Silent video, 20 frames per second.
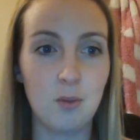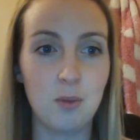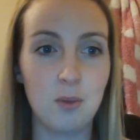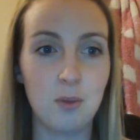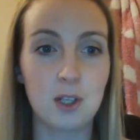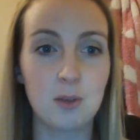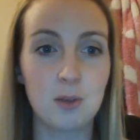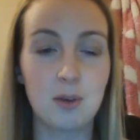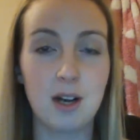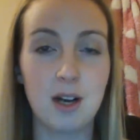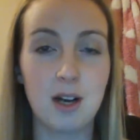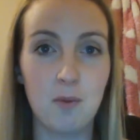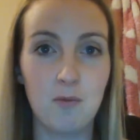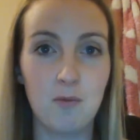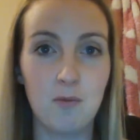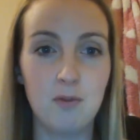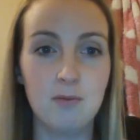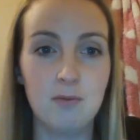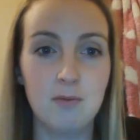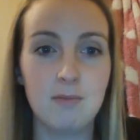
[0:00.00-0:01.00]
hope this has been
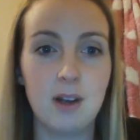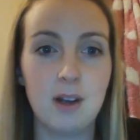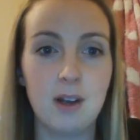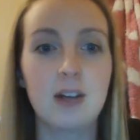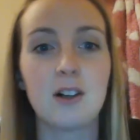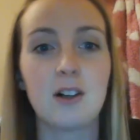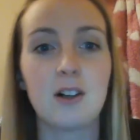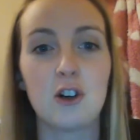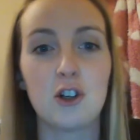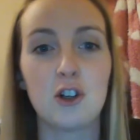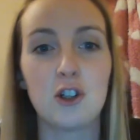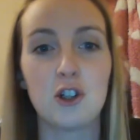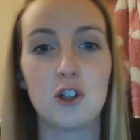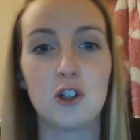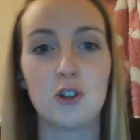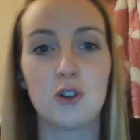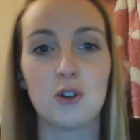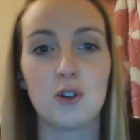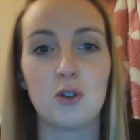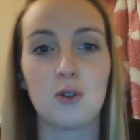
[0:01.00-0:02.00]
helpful and
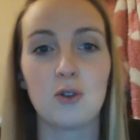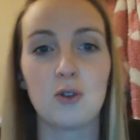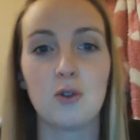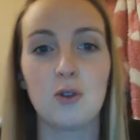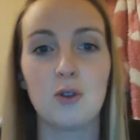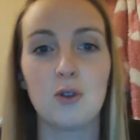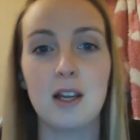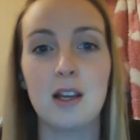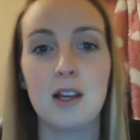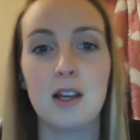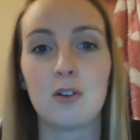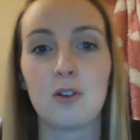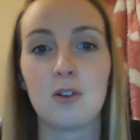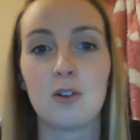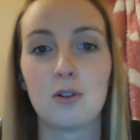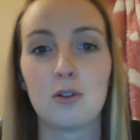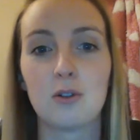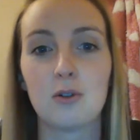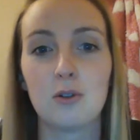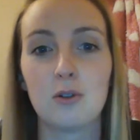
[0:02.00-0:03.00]
encouraged you to
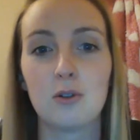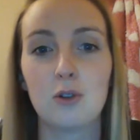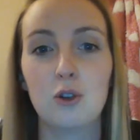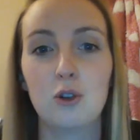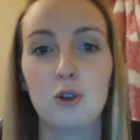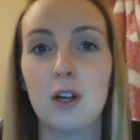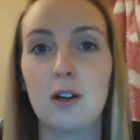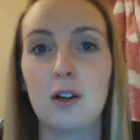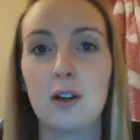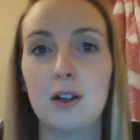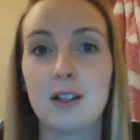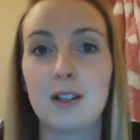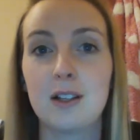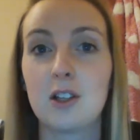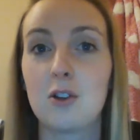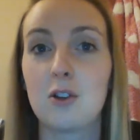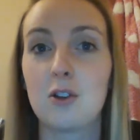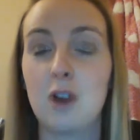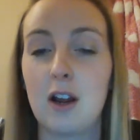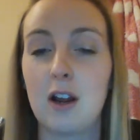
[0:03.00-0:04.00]
either look
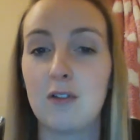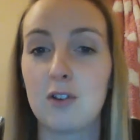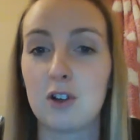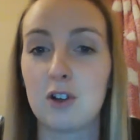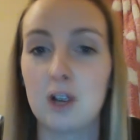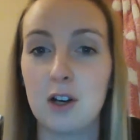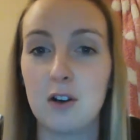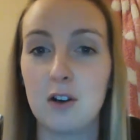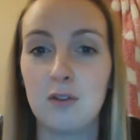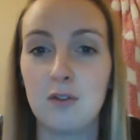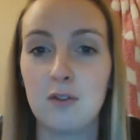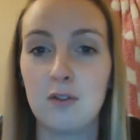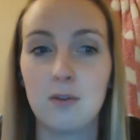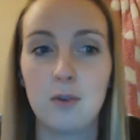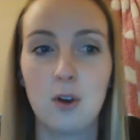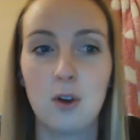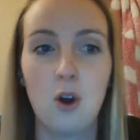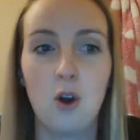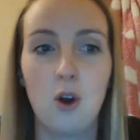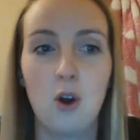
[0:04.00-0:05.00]
into Thrive yourself
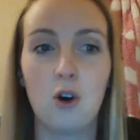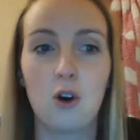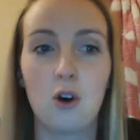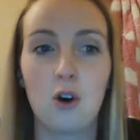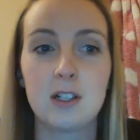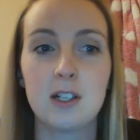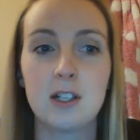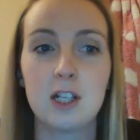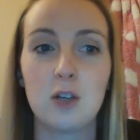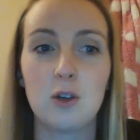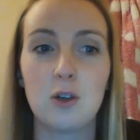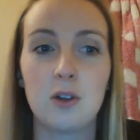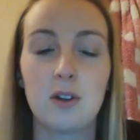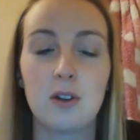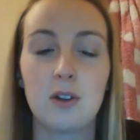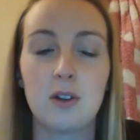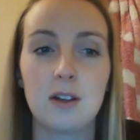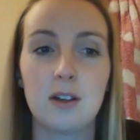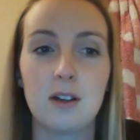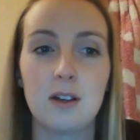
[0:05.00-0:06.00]
or continue
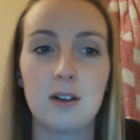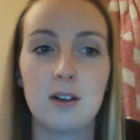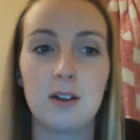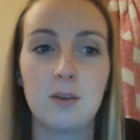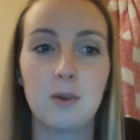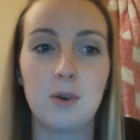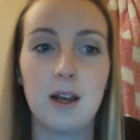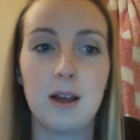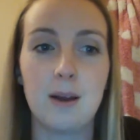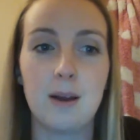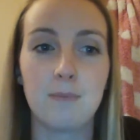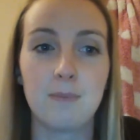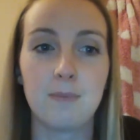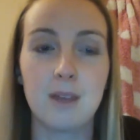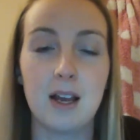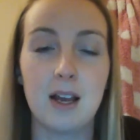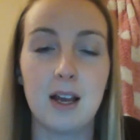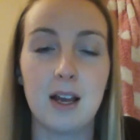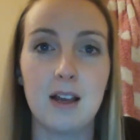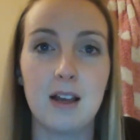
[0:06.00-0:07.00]
with
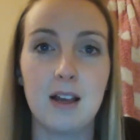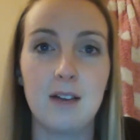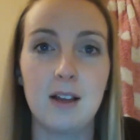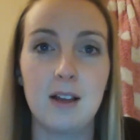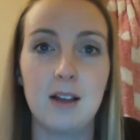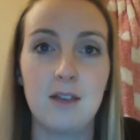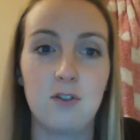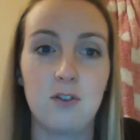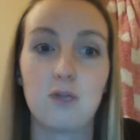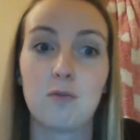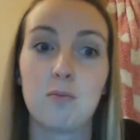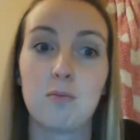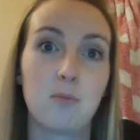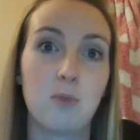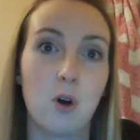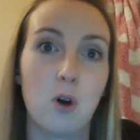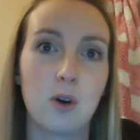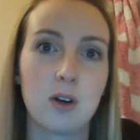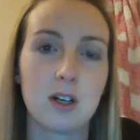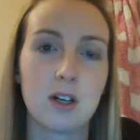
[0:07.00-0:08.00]
it, if you're
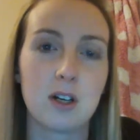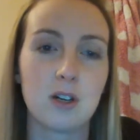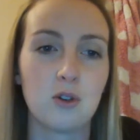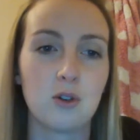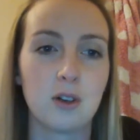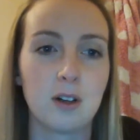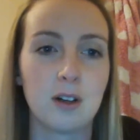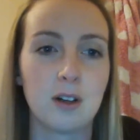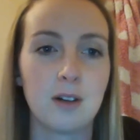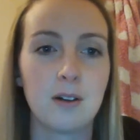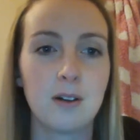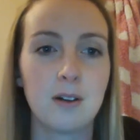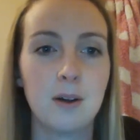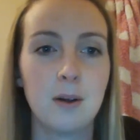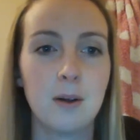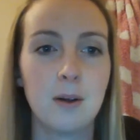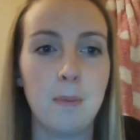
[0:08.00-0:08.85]
already doing it,